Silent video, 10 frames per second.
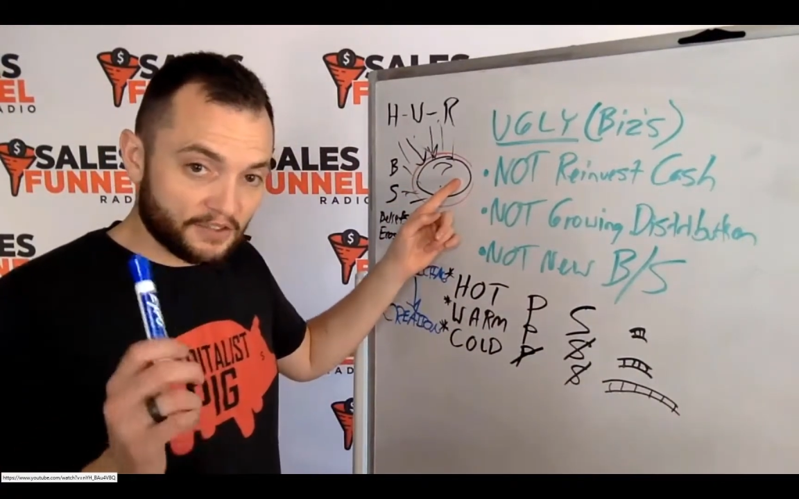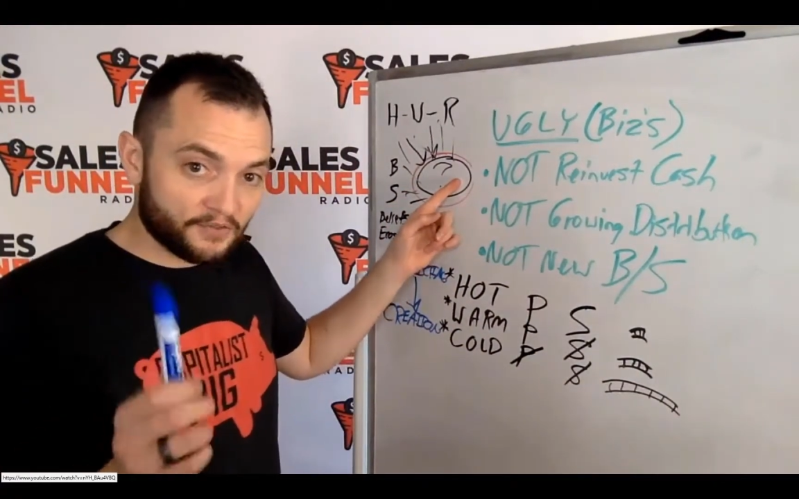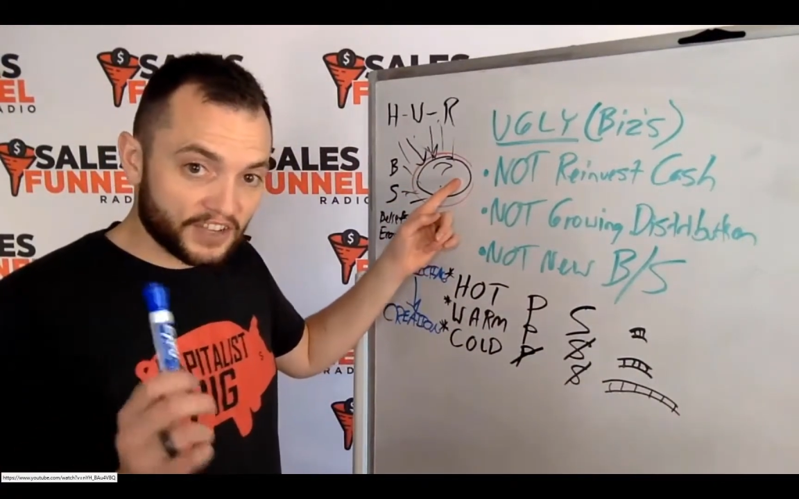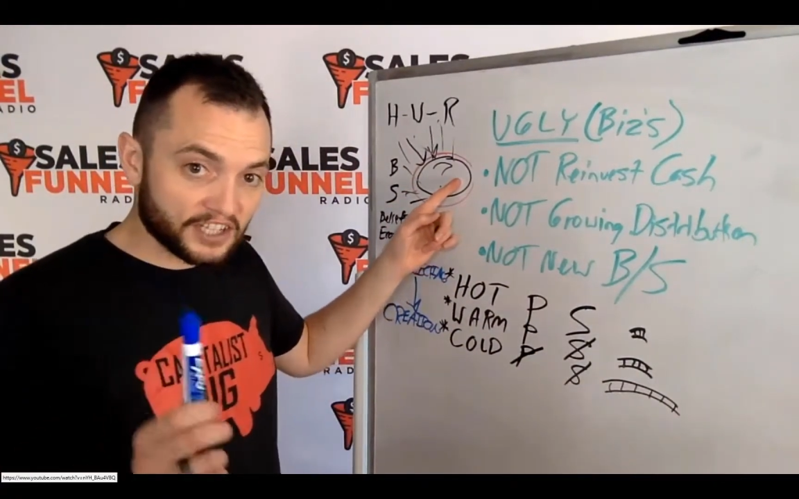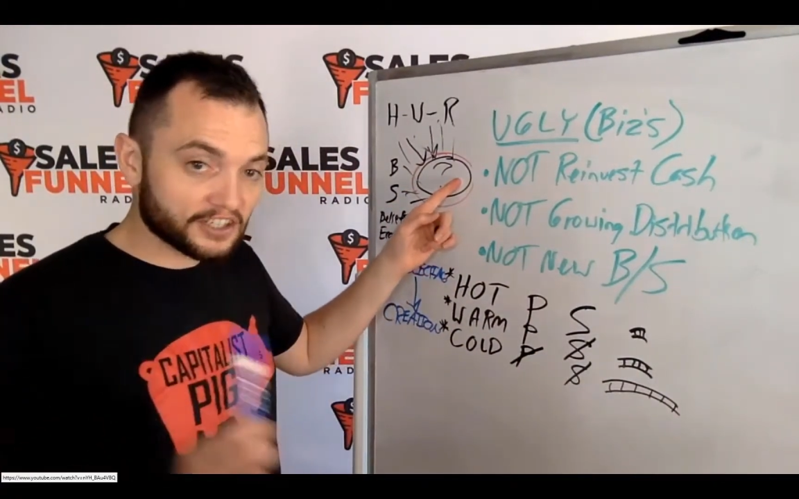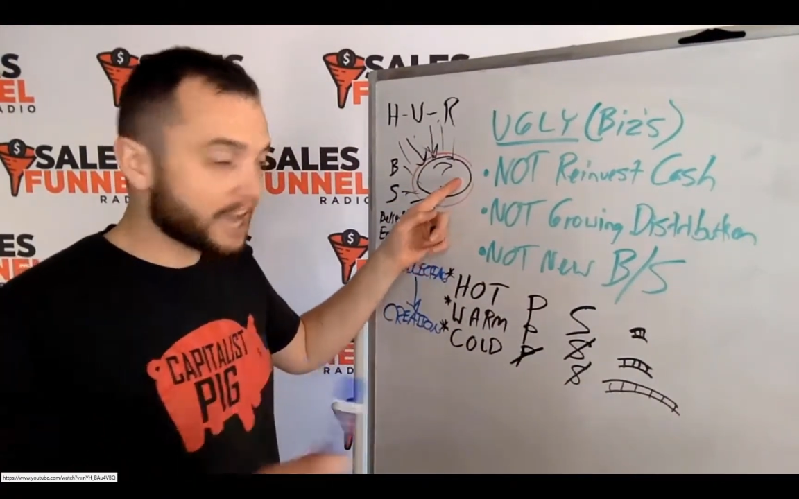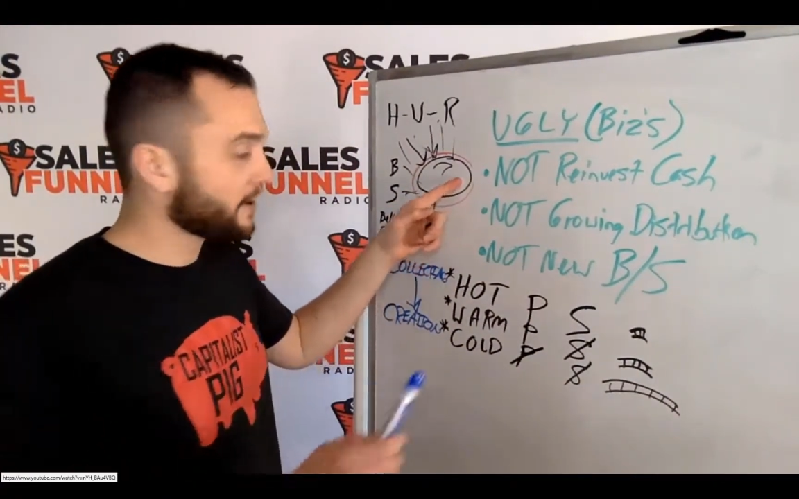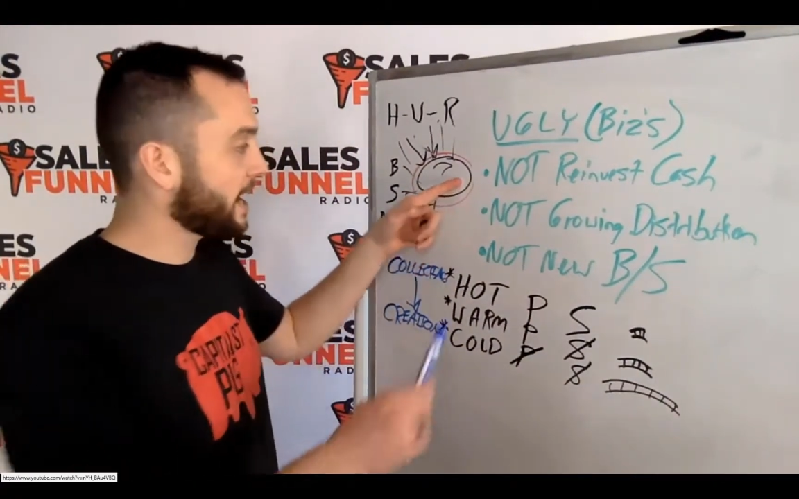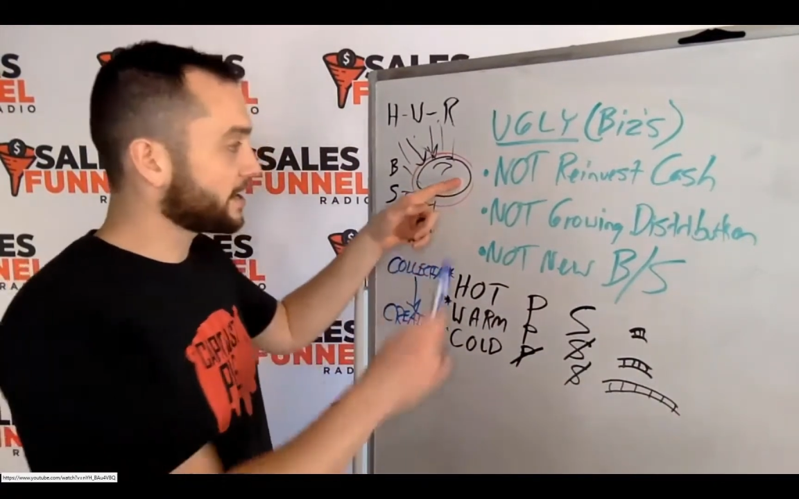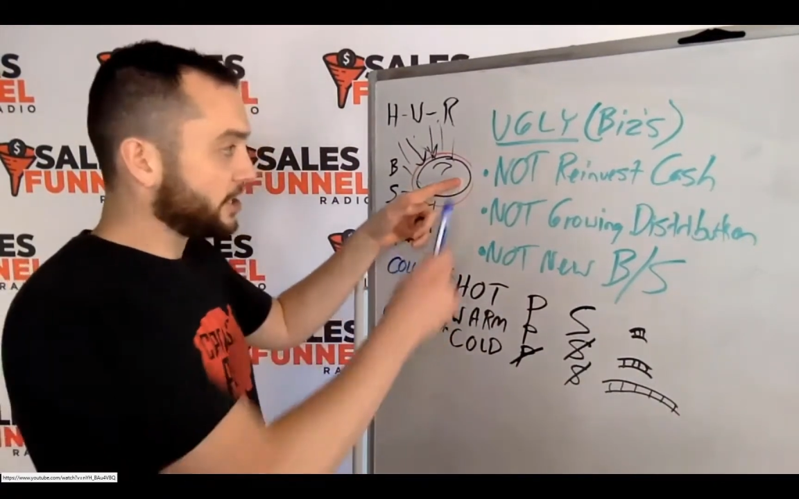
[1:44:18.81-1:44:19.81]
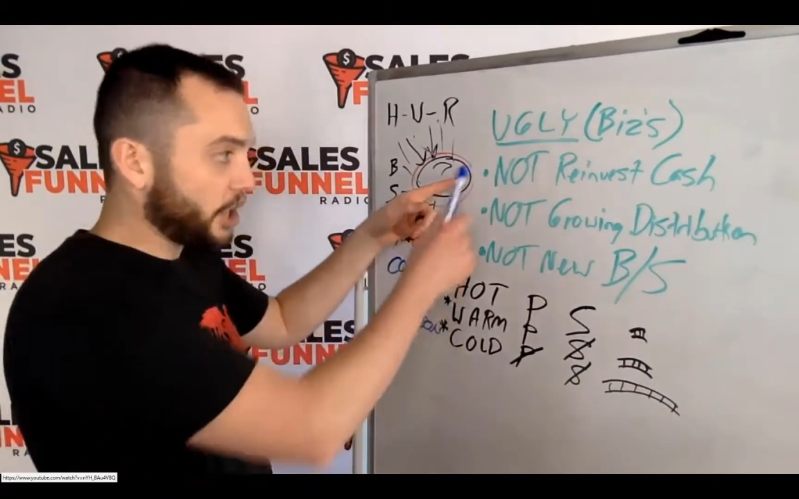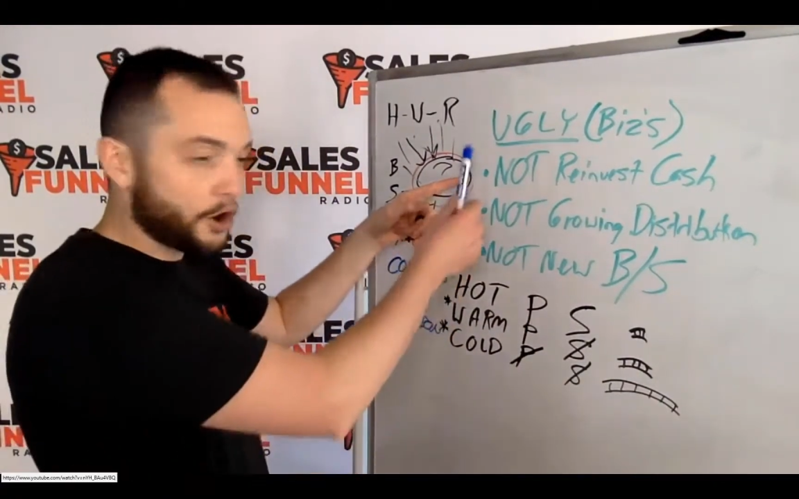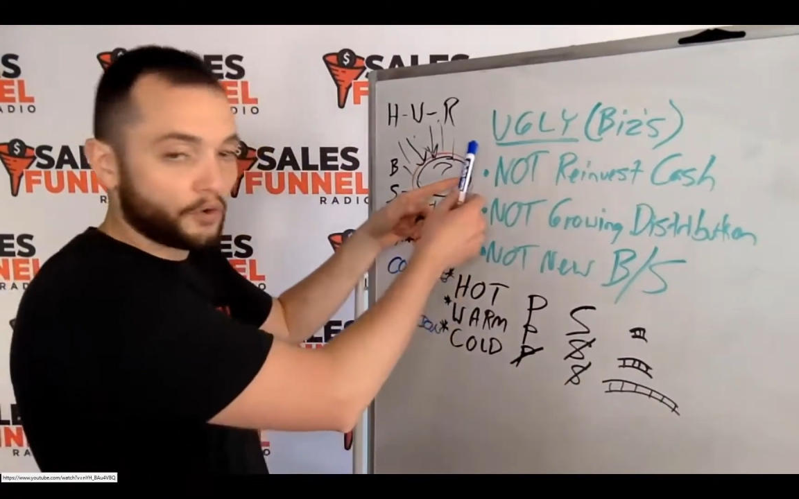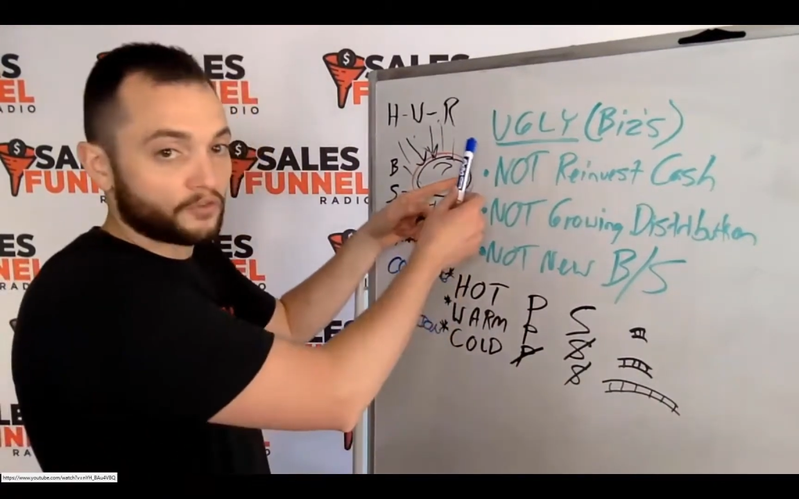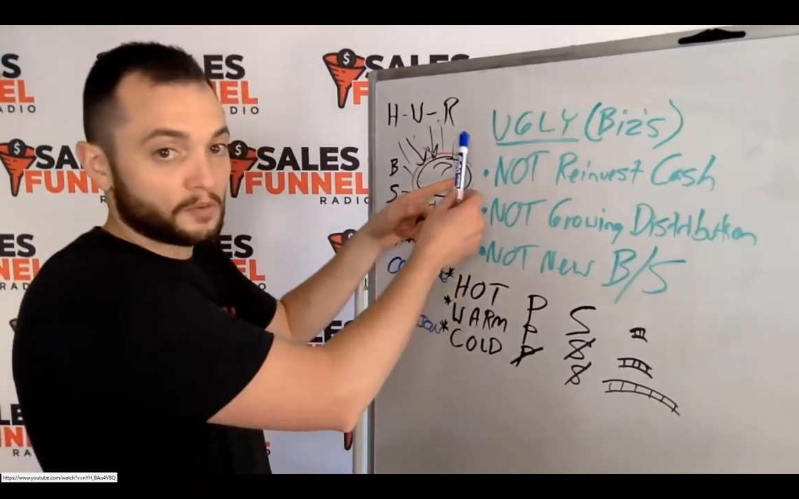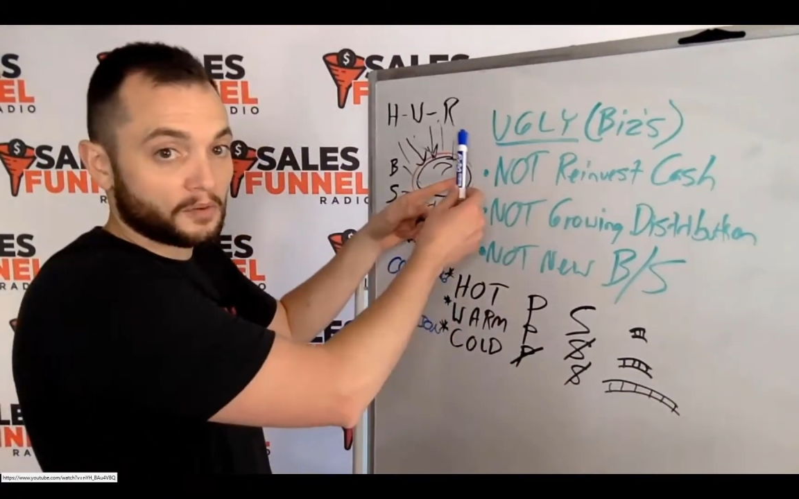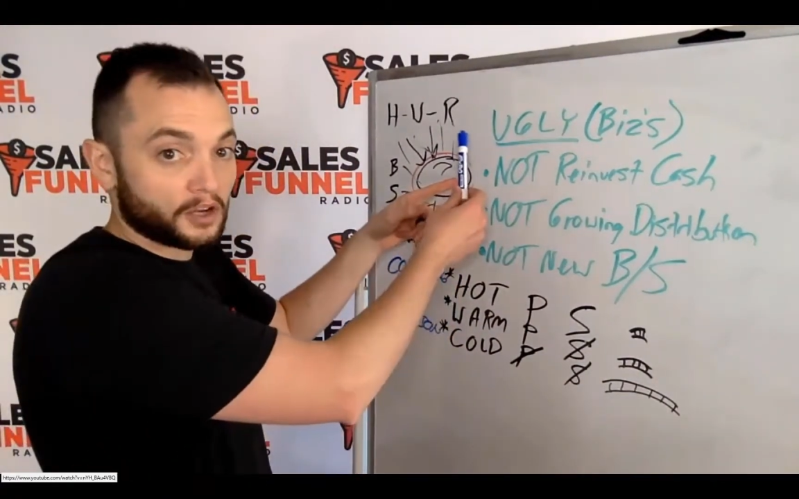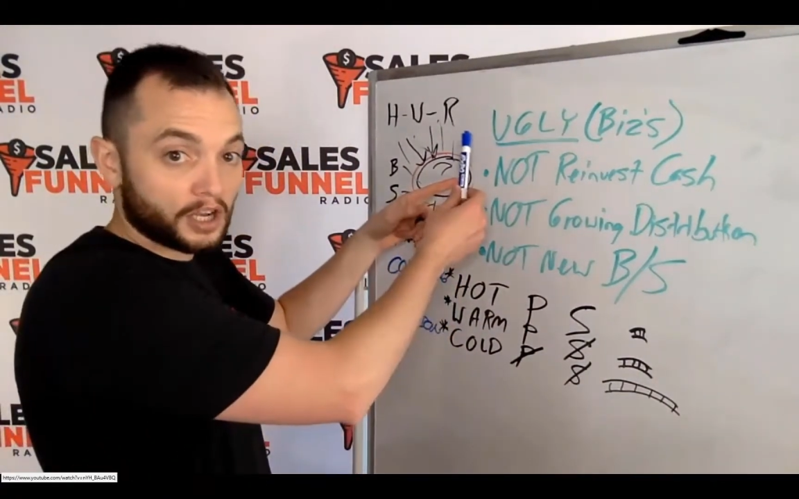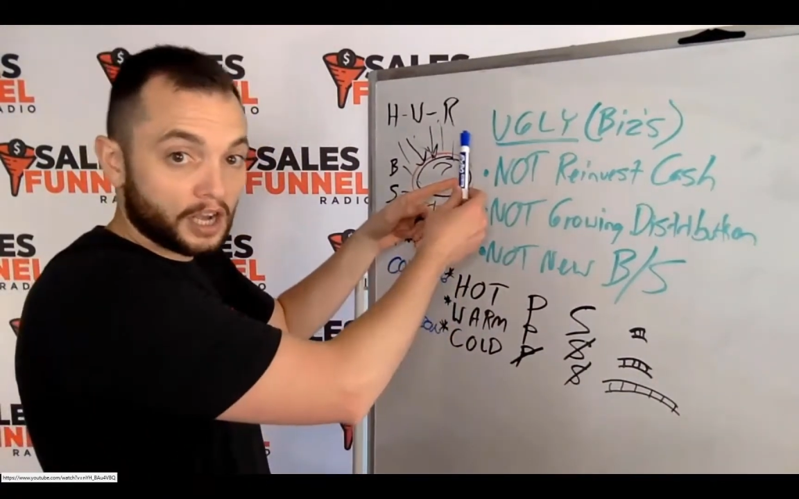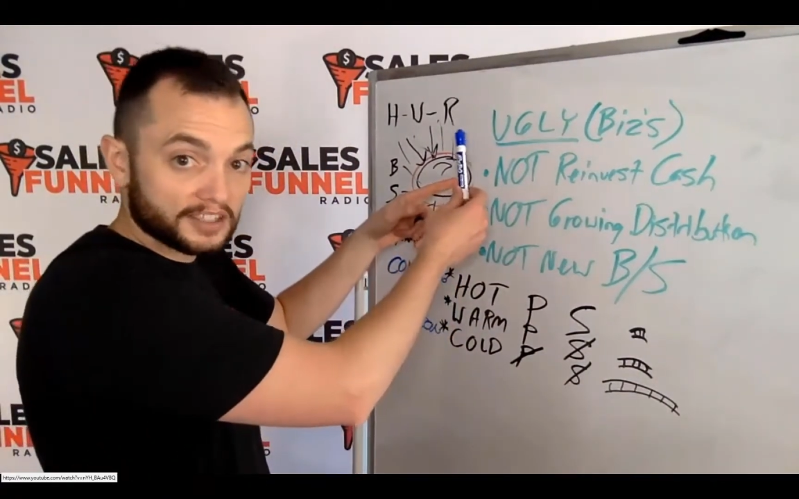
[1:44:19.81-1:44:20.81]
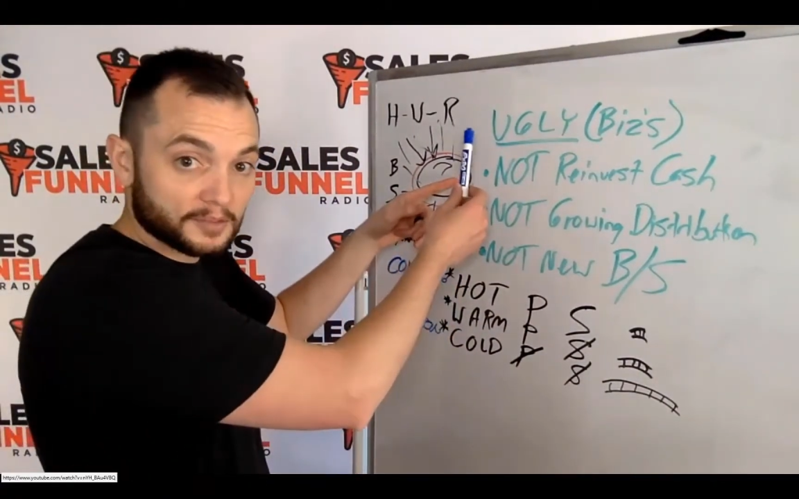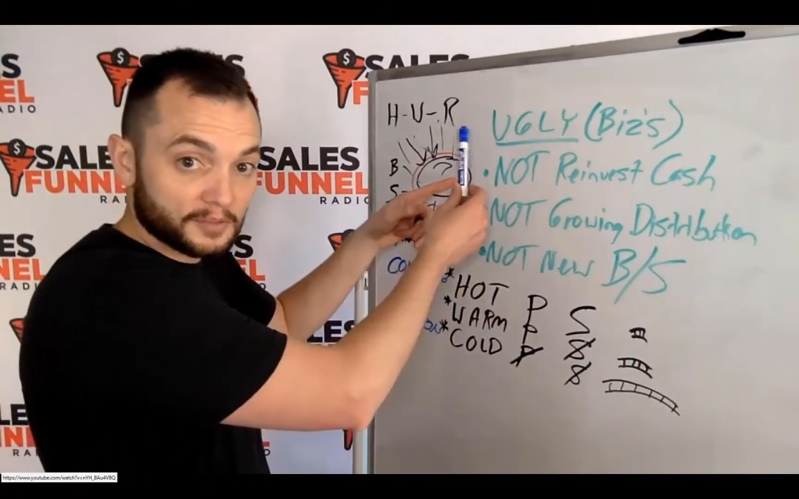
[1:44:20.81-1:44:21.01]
because they figured out how to go from